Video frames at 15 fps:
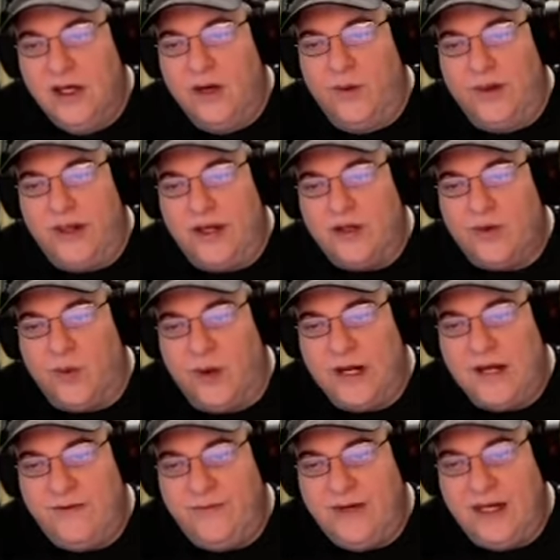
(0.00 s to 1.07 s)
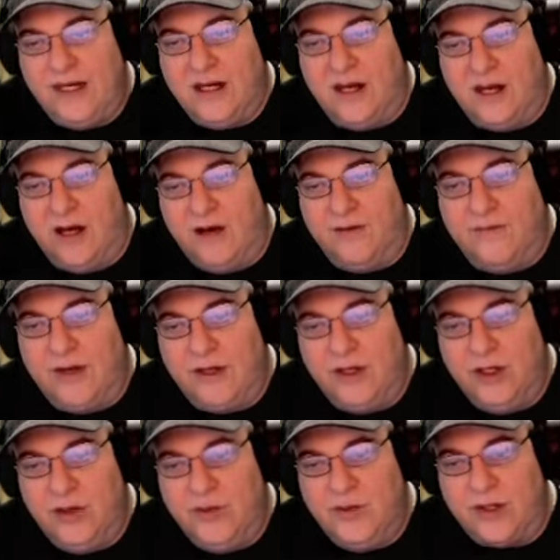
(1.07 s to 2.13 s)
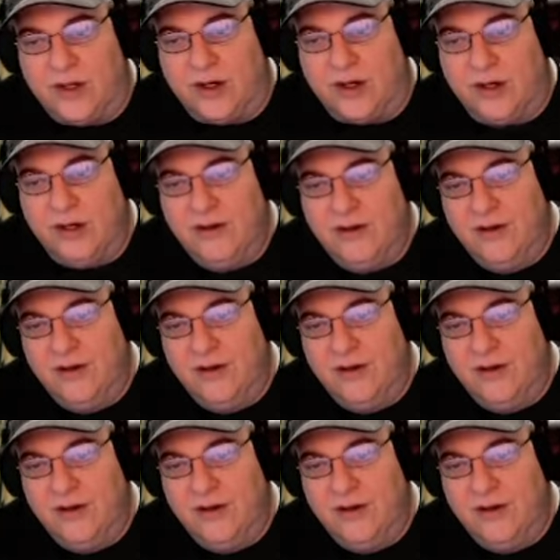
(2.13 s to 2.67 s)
within 20 feet of user.